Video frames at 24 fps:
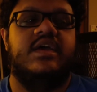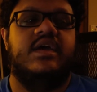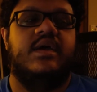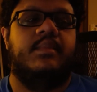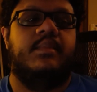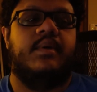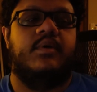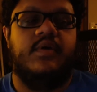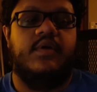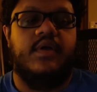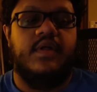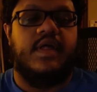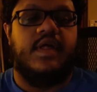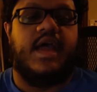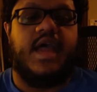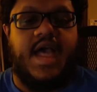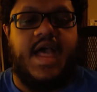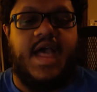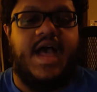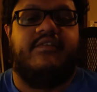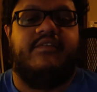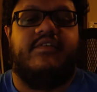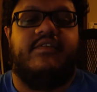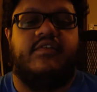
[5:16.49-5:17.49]
but really I
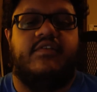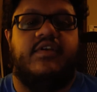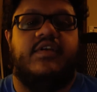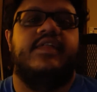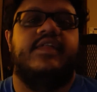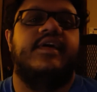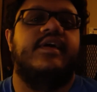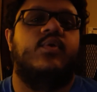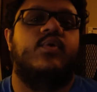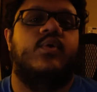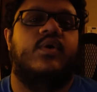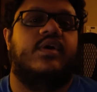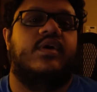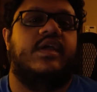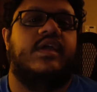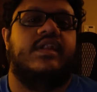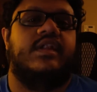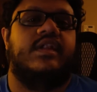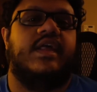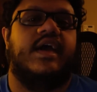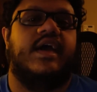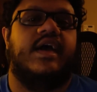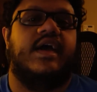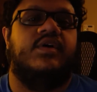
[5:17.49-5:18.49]
have everything working
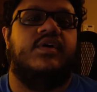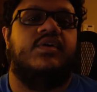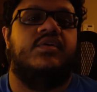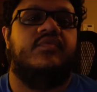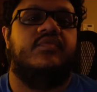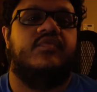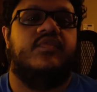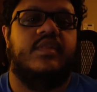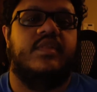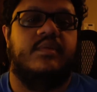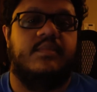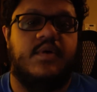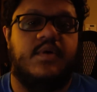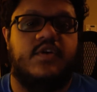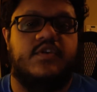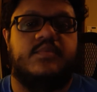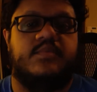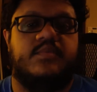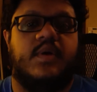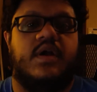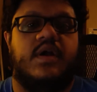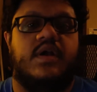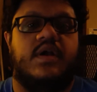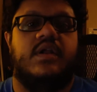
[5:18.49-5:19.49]
now for the most
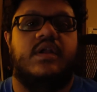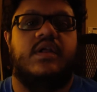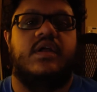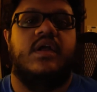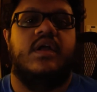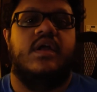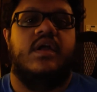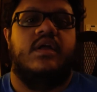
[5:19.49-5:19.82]
part.